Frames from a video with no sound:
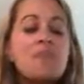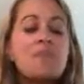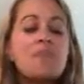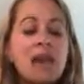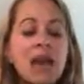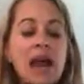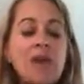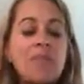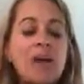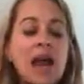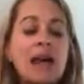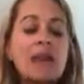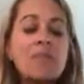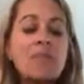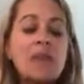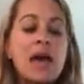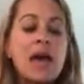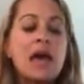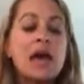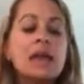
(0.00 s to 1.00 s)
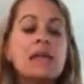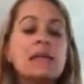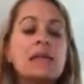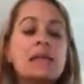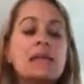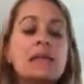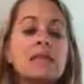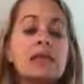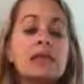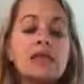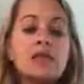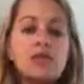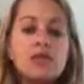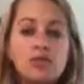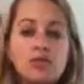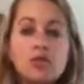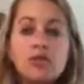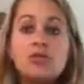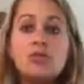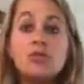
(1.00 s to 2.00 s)
but I recommend that you
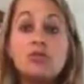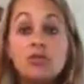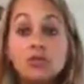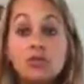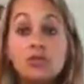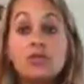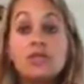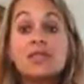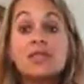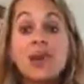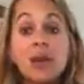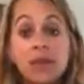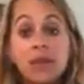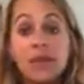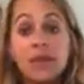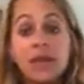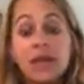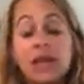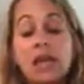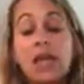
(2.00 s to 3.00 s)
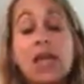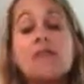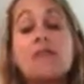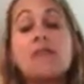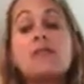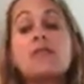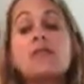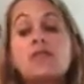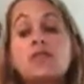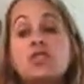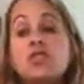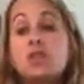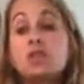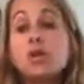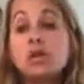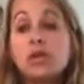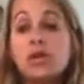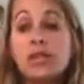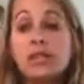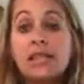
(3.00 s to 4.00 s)
do something. Even if it's you
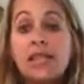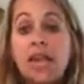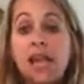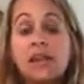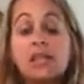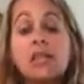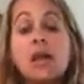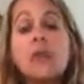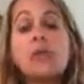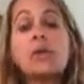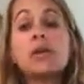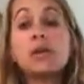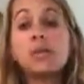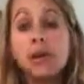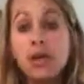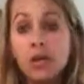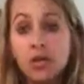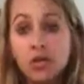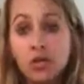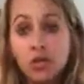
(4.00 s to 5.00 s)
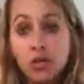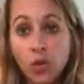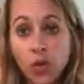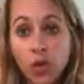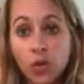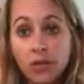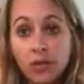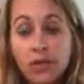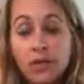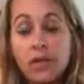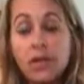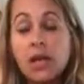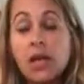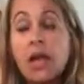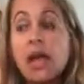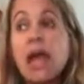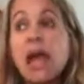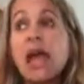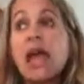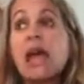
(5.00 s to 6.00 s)
put on a tank top and a pair of shorts,
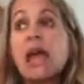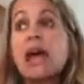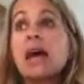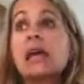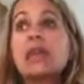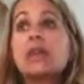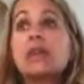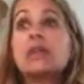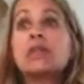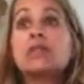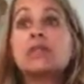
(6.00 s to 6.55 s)
and you